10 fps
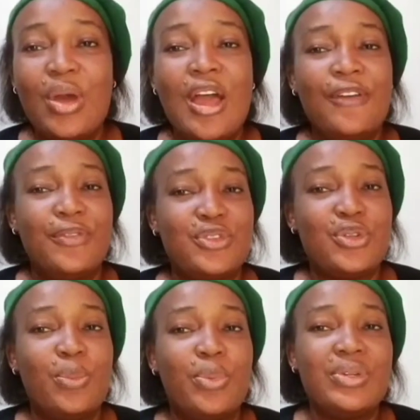you for
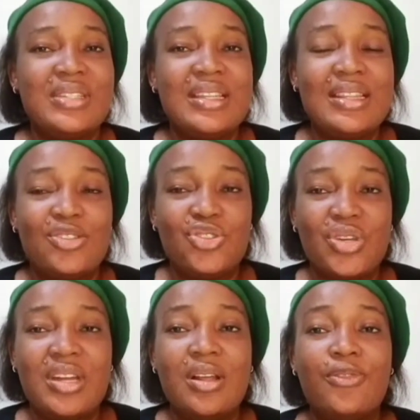supporting this
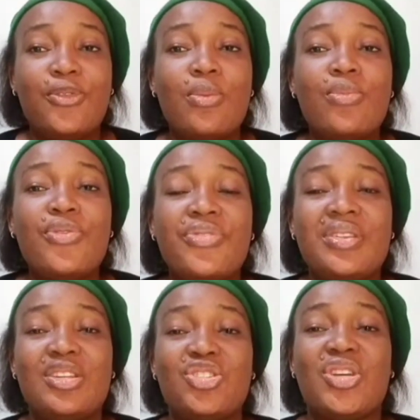channel, for
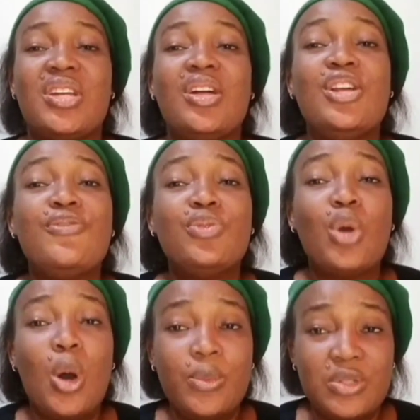moving this channel even
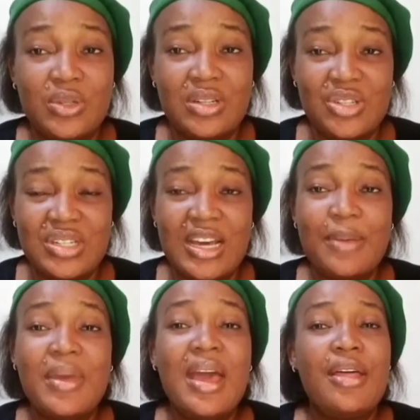up to this
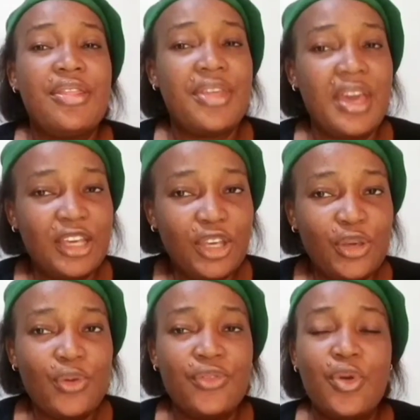time.
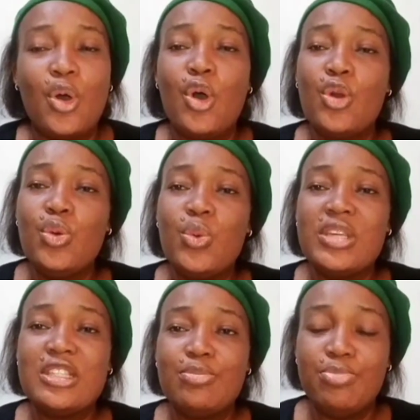Thank you for
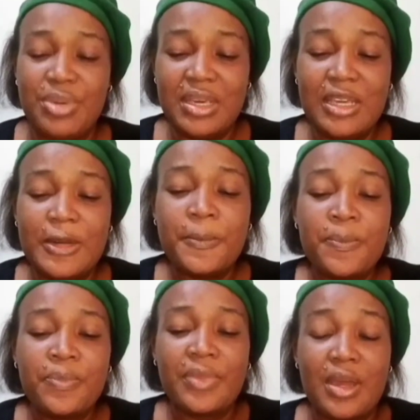always being
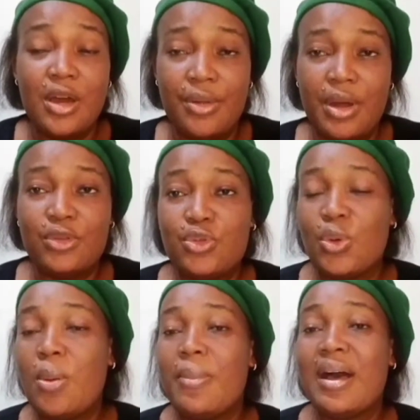around to
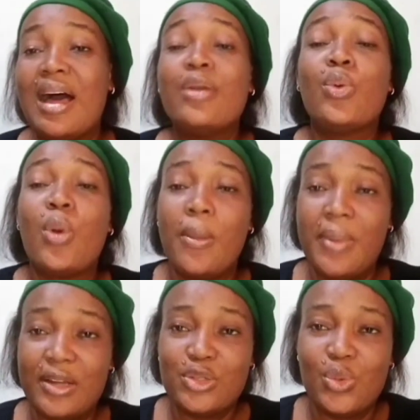come
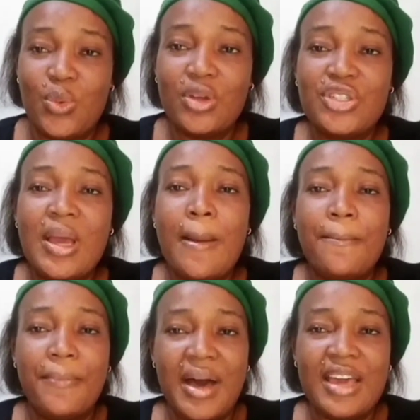back to watch
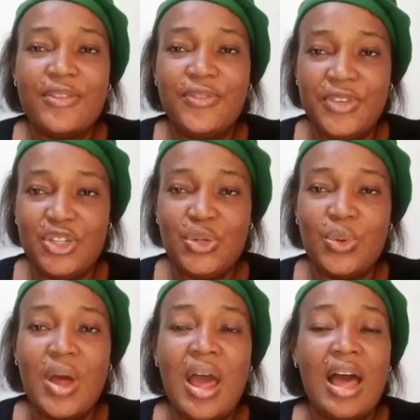my
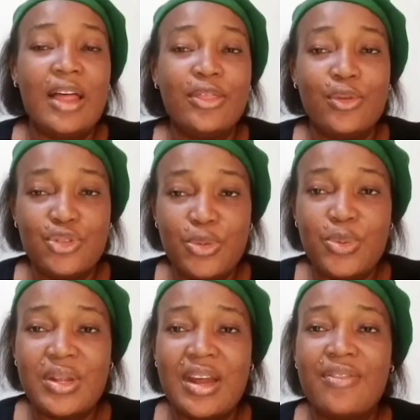video. And those
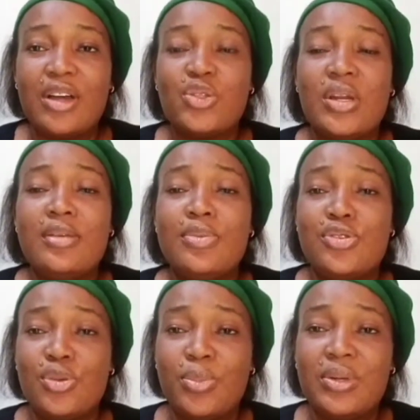people that have actually been
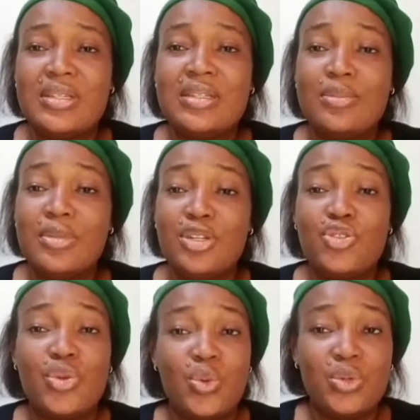supporting the
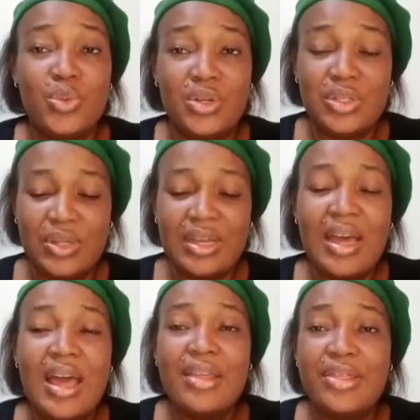ministry in one way or the other,
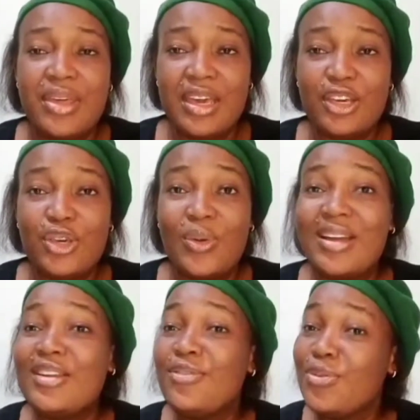thank you.
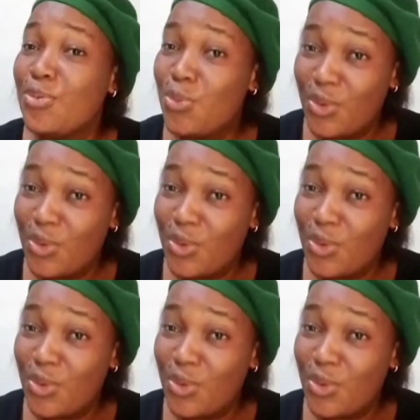And if you